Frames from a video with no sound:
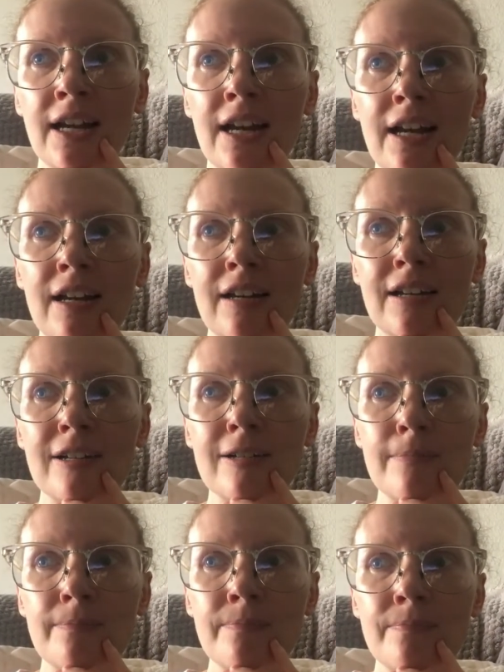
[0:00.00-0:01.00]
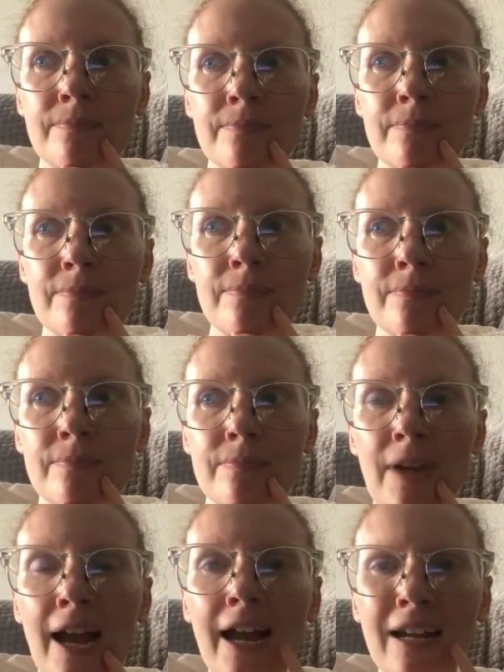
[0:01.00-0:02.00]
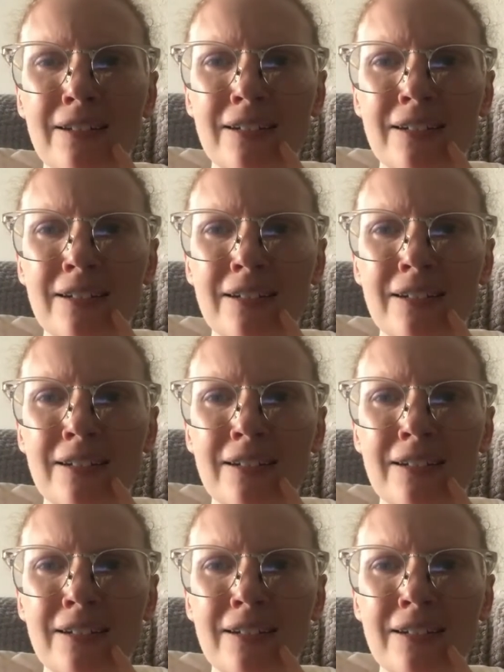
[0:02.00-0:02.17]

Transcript: I had